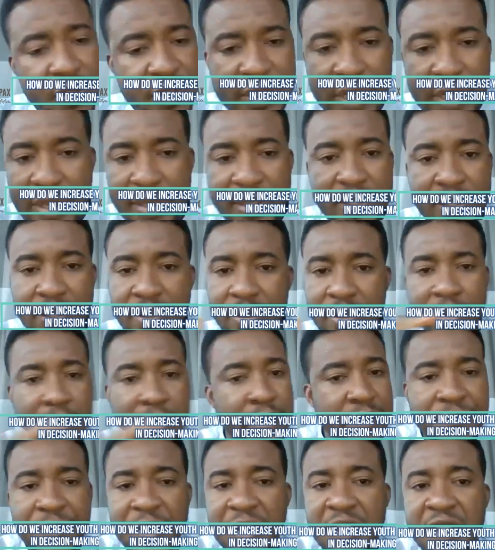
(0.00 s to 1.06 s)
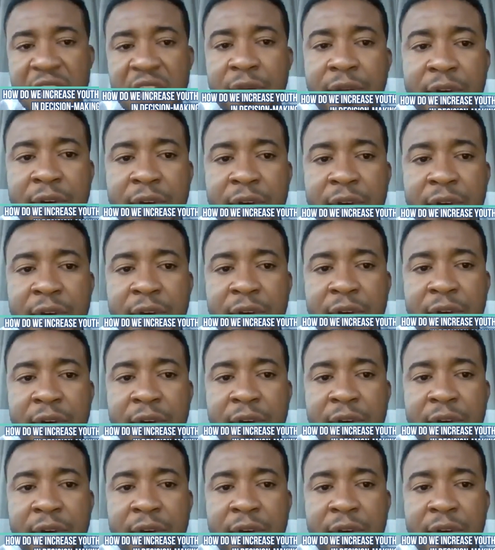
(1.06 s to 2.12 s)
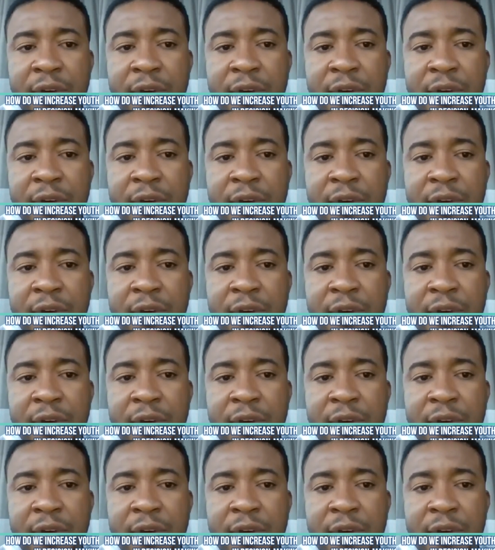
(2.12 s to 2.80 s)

Kobosa is a fictive country I have created.